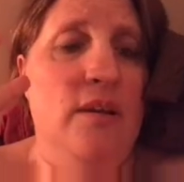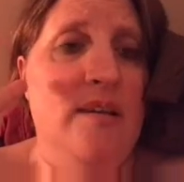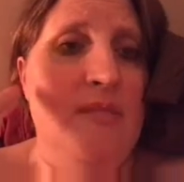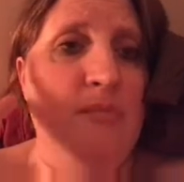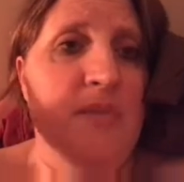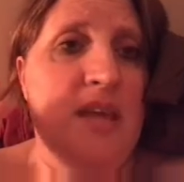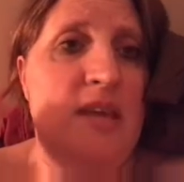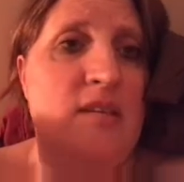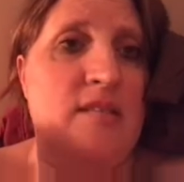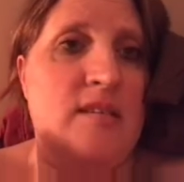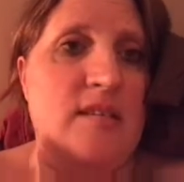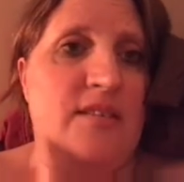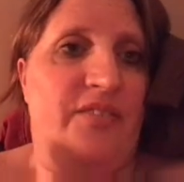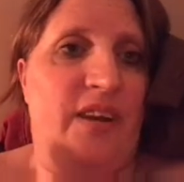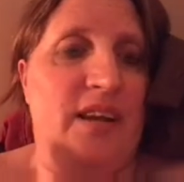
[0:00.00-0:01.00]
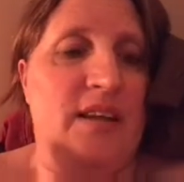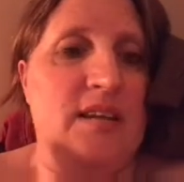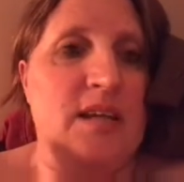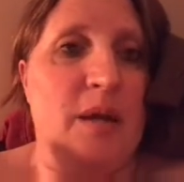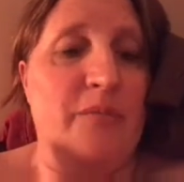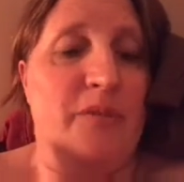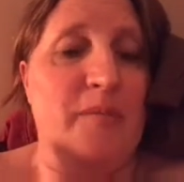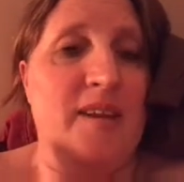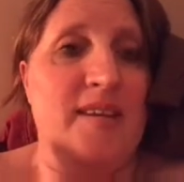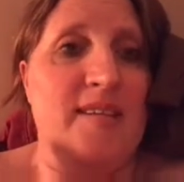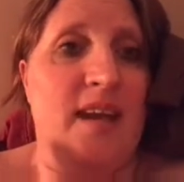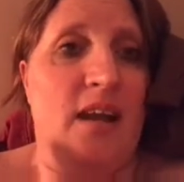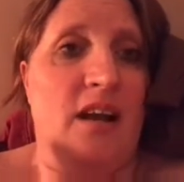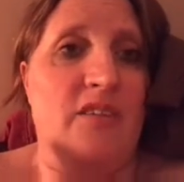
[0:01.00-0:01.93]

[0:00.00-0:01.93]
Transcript: It means it's finally time for me to take